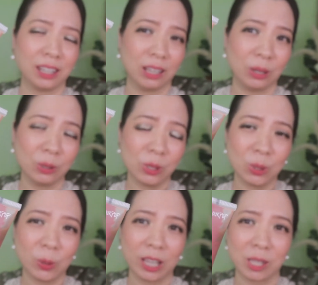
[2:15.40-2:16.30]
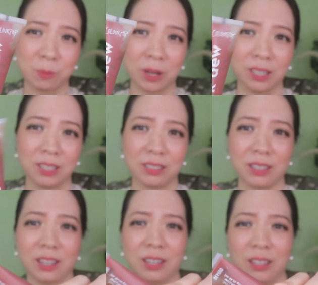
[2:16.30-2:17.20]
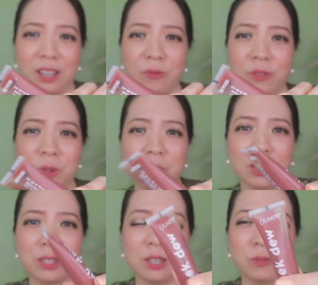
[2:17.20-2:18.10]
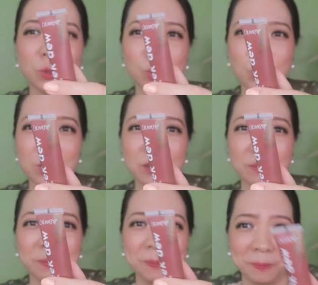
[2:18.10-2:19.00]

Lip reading: they look so expired and I feel so unsafe to use them.